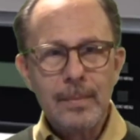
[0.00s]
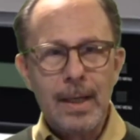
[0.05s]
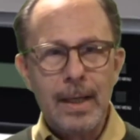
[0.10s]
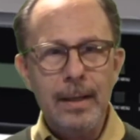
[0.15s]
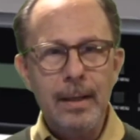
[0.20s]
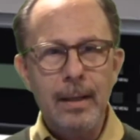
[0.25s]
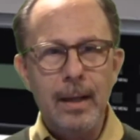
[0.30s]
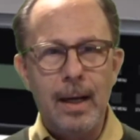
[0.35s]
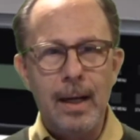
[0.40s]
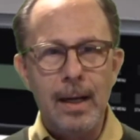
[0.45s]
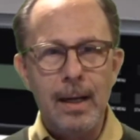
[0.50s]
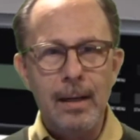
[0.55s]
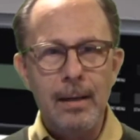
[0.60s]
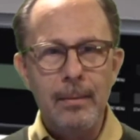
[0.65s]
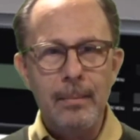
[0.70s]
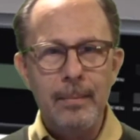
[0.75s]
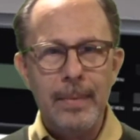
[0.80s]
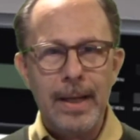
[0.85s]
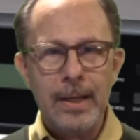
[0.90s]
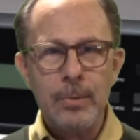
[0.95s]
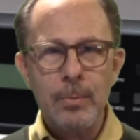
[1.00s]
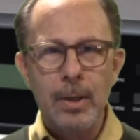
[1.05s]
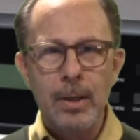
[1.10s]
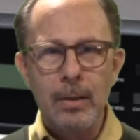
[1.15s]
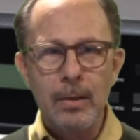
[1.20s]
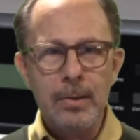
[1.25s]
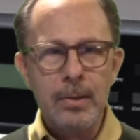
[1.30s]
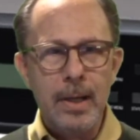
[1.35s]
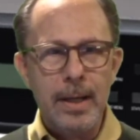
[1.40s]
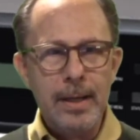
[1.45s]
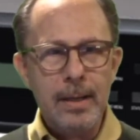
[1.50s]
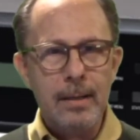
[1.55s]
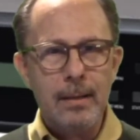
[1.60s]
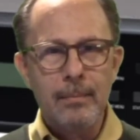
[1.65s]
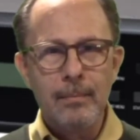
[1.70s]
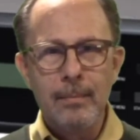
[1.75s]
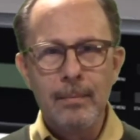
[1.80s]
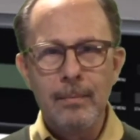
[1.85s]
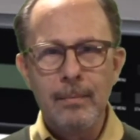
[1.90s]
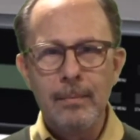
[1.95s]
4K. That's what it looks like.
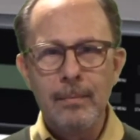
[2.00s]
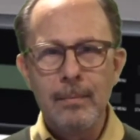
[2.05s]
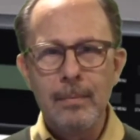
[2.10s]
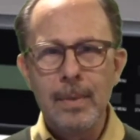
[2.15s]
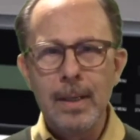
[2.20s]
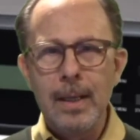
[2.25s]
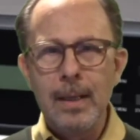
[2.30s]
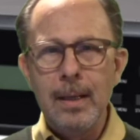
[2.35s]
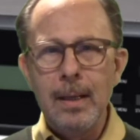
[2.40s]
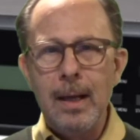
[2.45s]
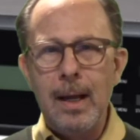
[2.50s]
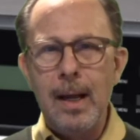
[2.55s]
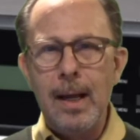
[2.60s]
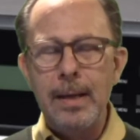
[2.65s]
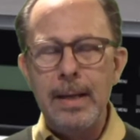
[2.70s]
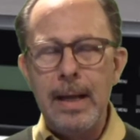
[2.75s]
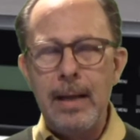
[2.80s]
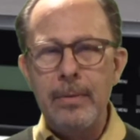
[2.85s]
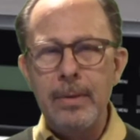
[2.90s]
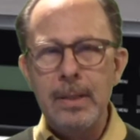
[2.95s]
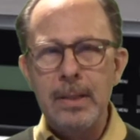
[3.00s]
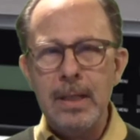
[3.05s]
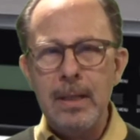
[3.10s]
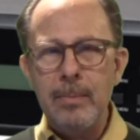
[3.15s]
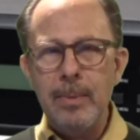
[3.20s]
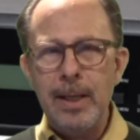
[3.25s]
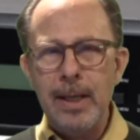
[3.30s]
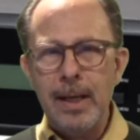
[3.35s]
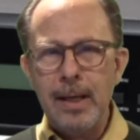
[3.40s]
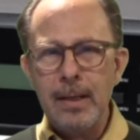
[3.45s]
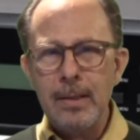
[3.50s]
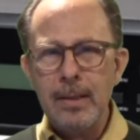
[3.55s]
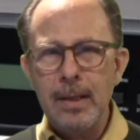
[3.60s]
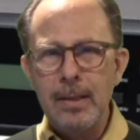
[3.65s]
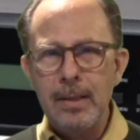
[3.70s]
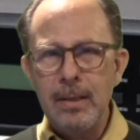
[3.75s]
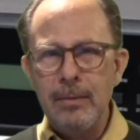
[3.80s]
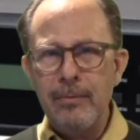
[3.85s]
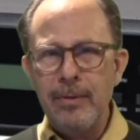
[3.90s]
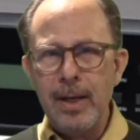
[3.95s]
Now, the
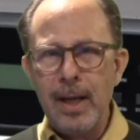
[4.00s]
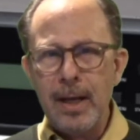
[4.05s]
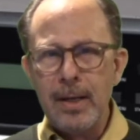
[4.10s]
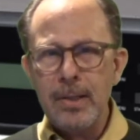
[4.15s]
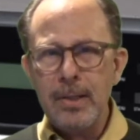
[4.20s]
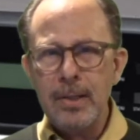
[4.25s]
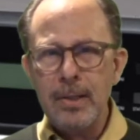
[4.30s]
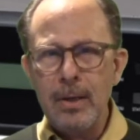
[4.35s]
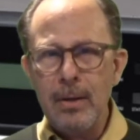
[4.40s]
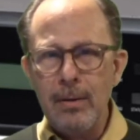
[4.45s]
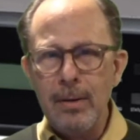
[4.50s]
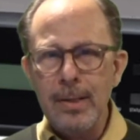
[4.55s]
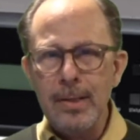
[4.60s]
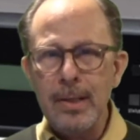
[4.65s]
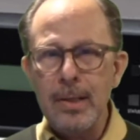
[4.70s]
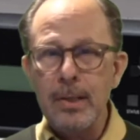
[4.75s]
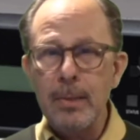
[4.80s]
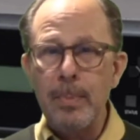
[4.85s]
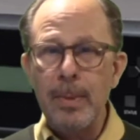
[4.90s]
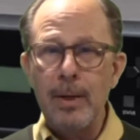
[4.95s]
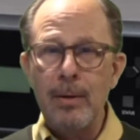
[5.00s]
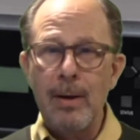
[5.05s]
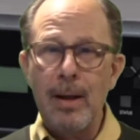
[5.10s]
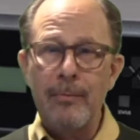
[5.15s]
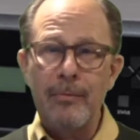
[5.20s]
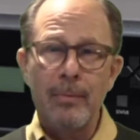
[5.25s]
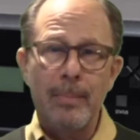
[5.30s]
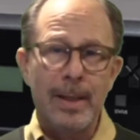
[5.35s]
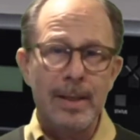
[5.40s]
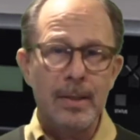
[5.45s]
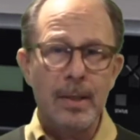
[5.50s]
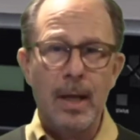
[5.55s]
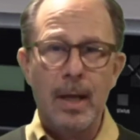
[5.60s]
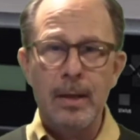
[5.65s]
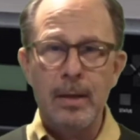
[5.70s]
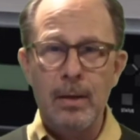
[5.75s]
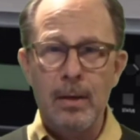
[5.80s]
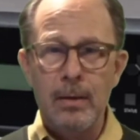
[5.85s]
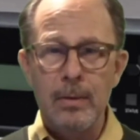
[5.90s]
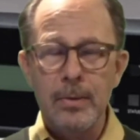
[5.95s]
DVX series has been around for about 10
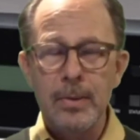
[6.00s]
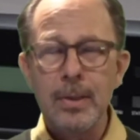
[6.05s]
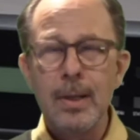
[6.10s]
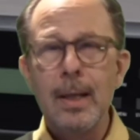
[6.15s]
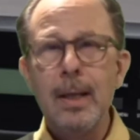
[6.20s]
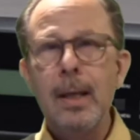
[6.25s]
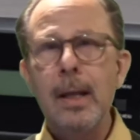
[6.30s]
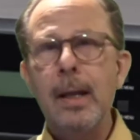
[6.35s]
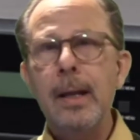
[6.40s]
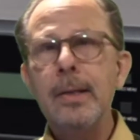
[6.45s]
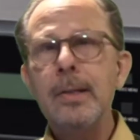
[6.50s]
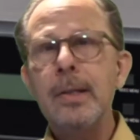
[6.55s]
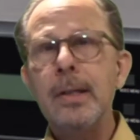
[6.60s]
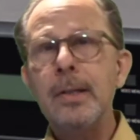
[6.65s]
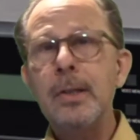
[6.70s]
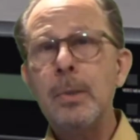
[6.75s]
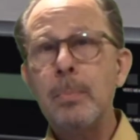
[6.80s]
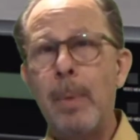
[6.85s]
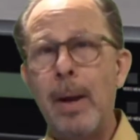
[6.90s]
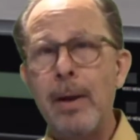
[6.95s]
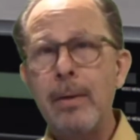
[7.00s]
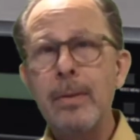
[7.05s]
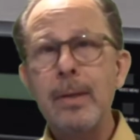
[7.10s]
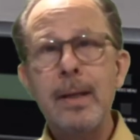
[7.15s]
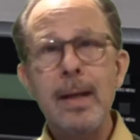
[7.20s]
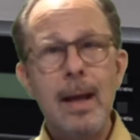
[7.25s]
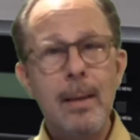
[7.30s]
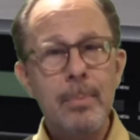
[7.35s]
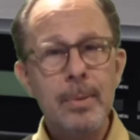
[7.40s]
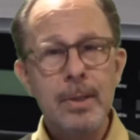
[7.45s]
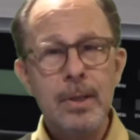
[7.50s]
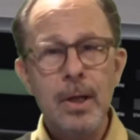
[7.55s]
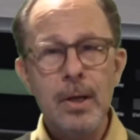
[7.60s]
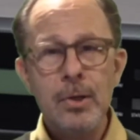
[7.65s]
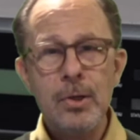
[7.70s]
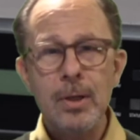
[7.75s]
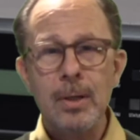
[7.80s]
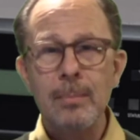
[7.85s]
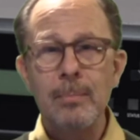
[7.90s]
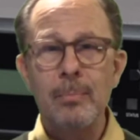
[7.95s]
years. It has inspired the
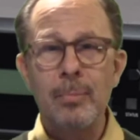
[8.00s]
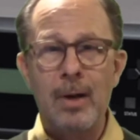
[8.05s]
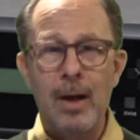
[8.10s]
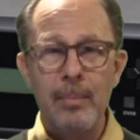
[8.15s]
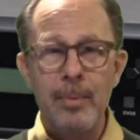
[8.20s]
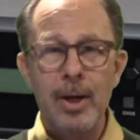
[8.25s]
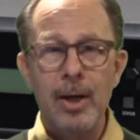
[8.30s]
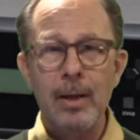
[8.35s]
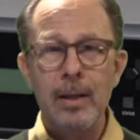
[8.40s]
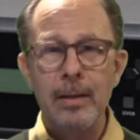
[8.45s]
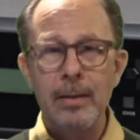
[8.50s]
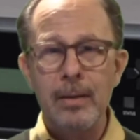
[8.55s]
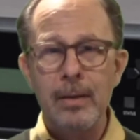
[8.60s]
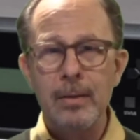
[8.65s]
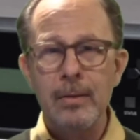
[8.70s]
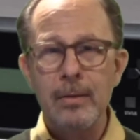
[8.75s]
competition, primarily the